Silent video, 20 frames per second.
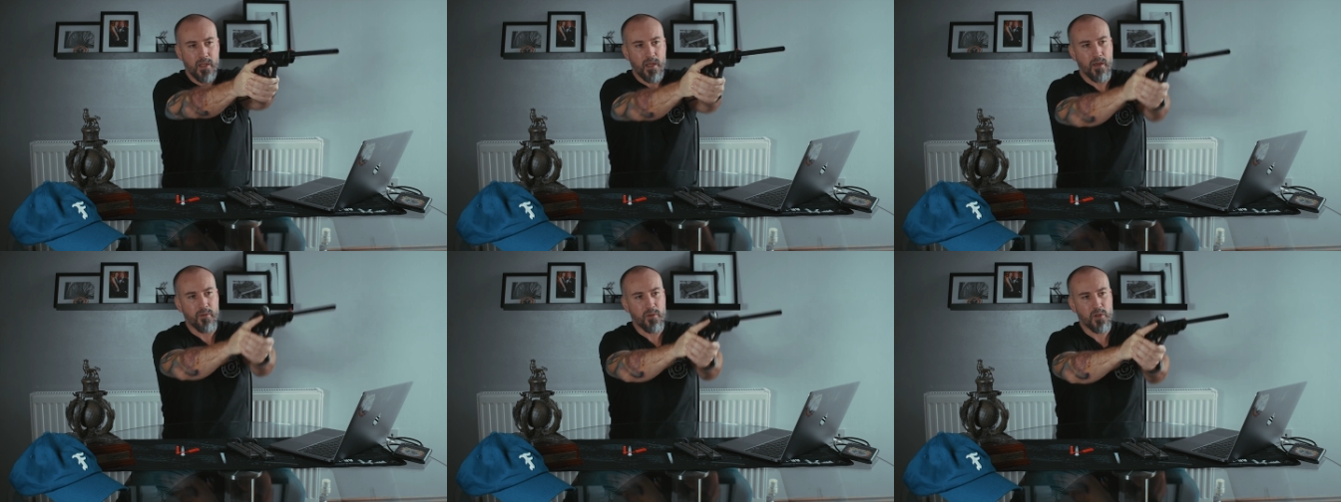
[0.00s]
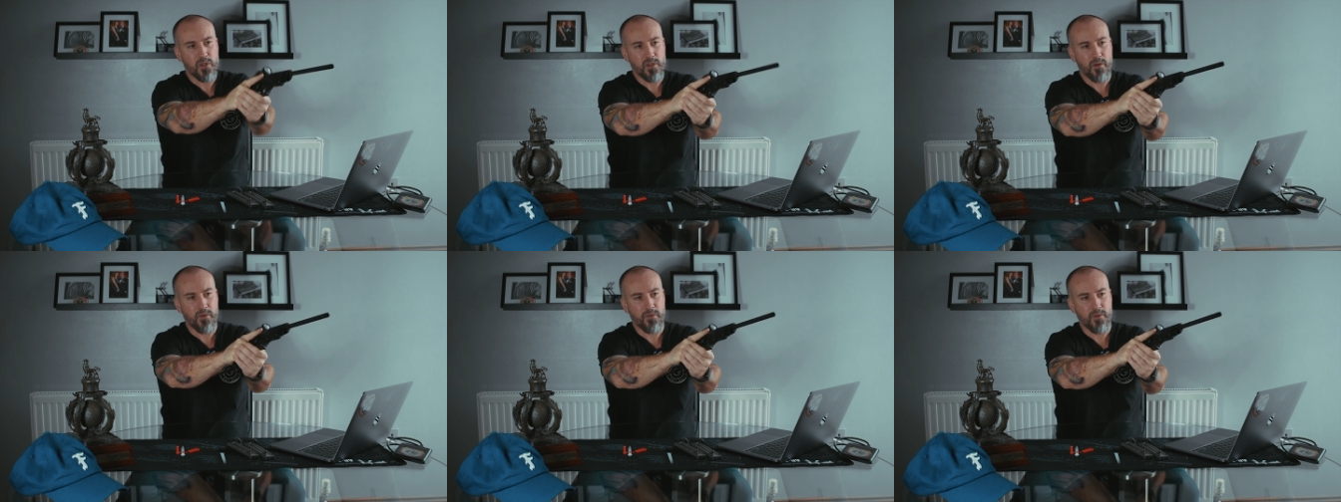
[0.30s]
and
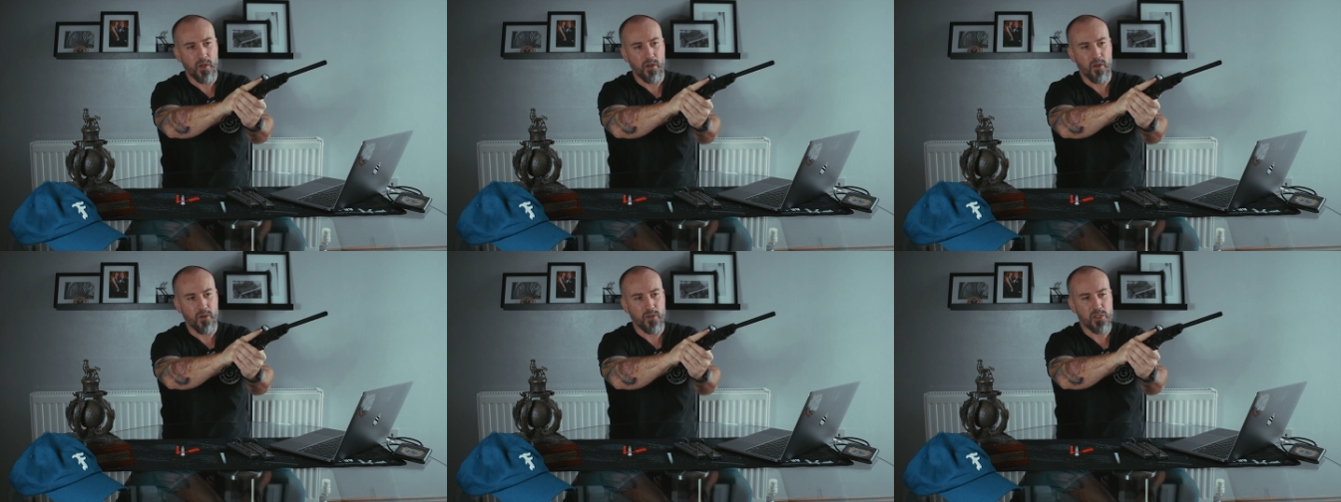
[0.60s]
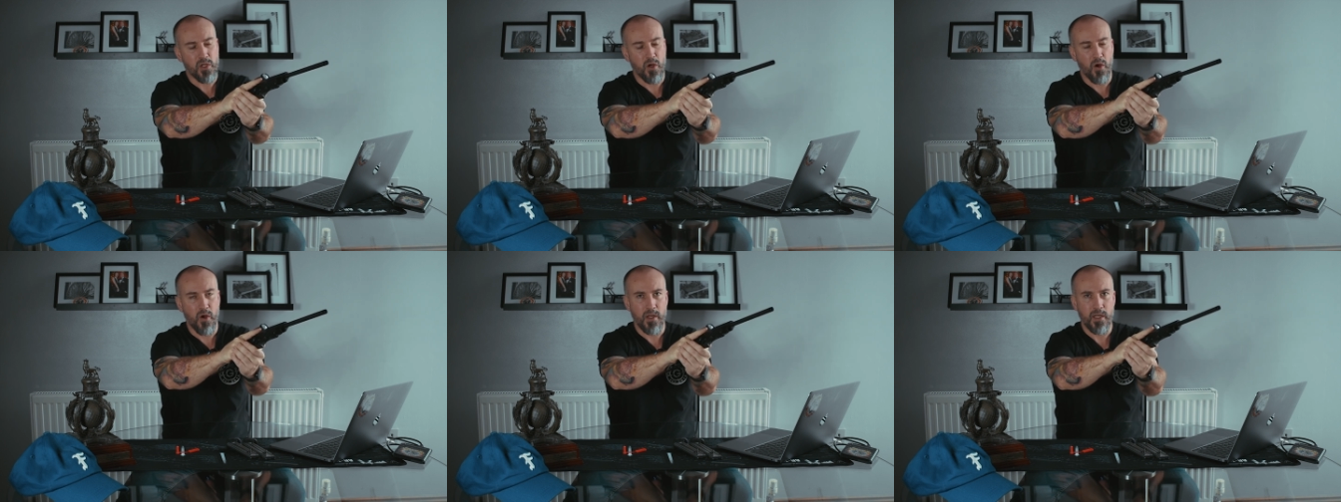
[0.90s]
because I've got like
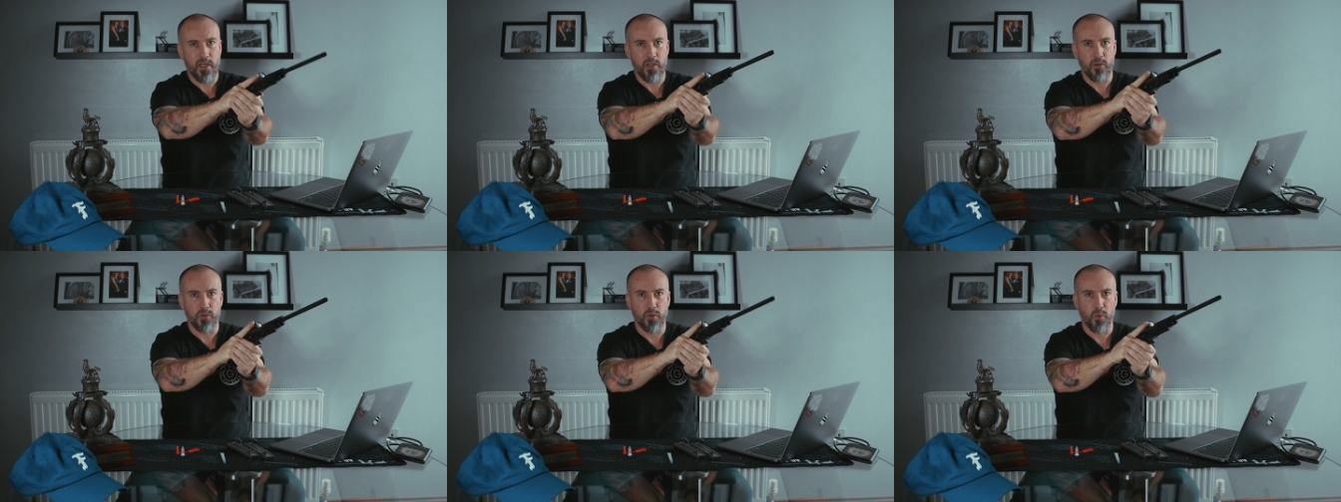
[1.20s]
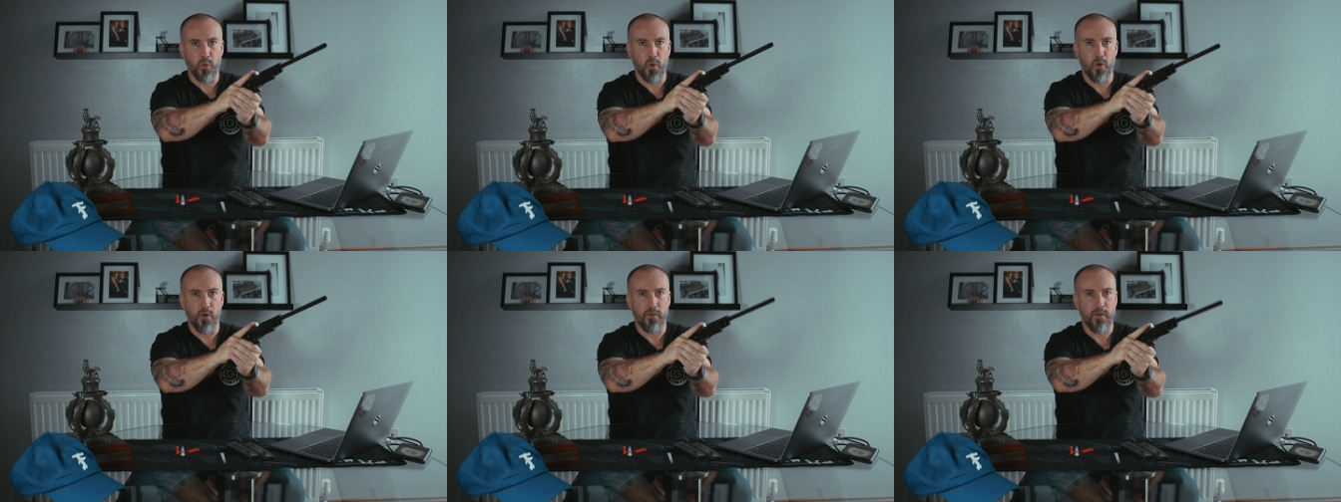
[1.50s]
tiny little
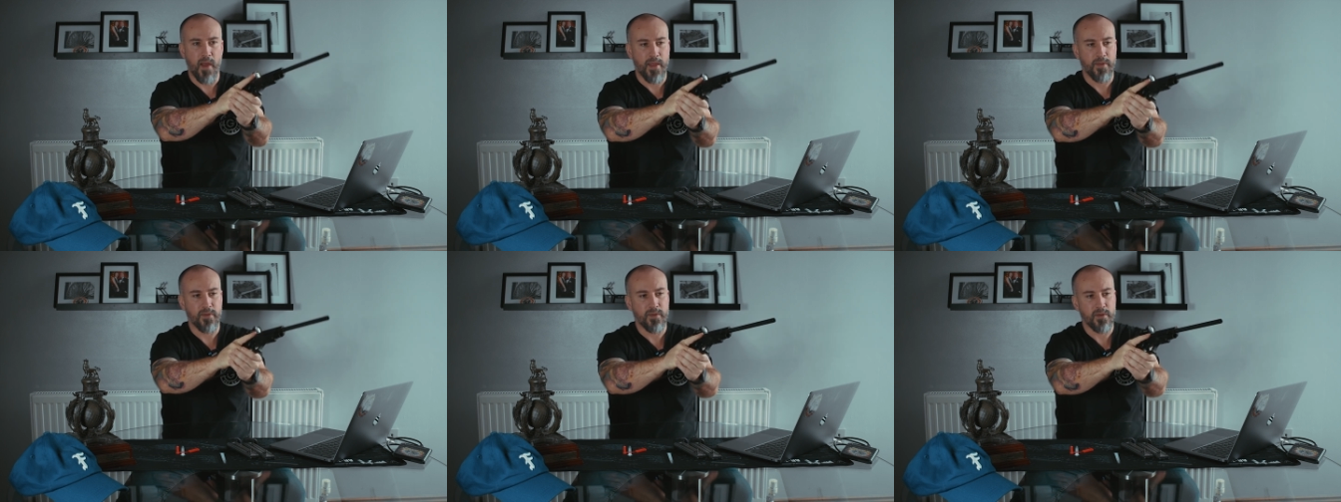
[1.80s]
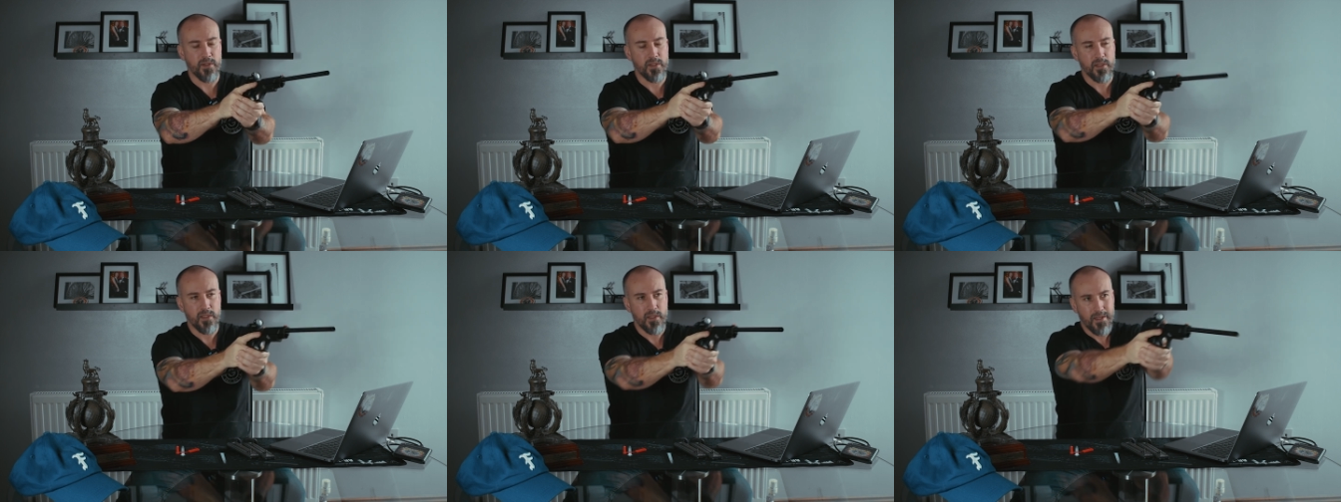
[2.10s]
dwarf
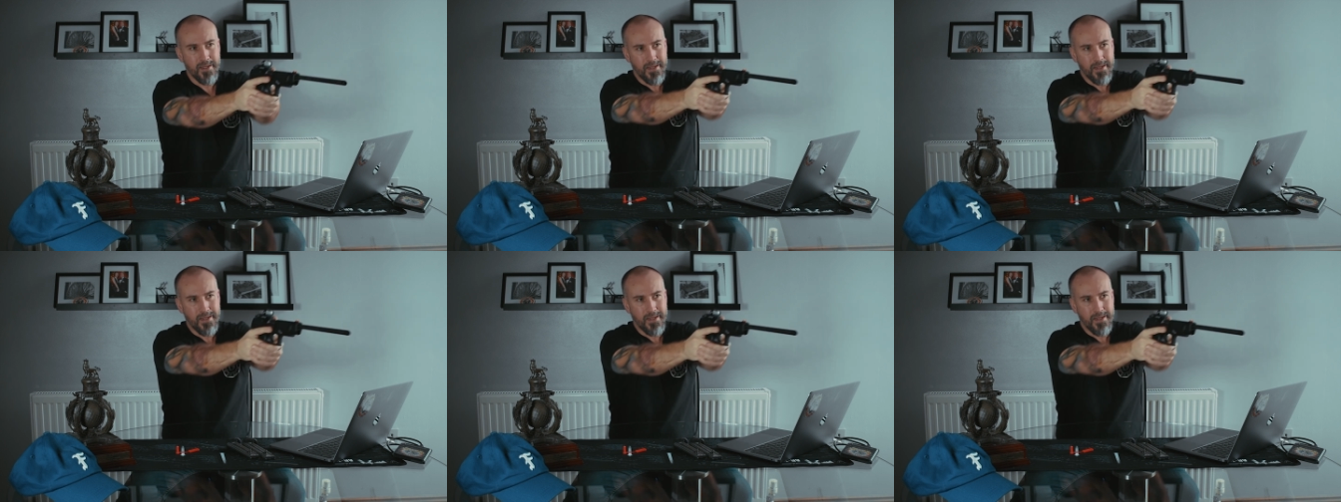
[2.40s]
hands,